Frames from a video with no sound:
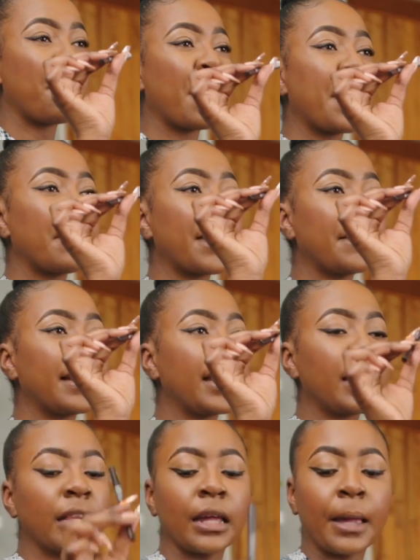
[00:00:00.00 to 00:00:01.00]
by
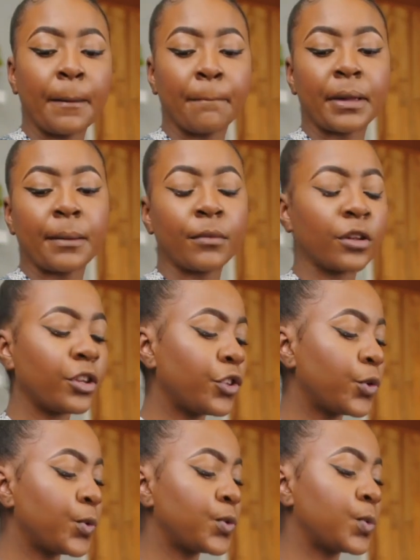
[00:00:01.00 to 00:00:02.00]
Maybelline, but I'm going to use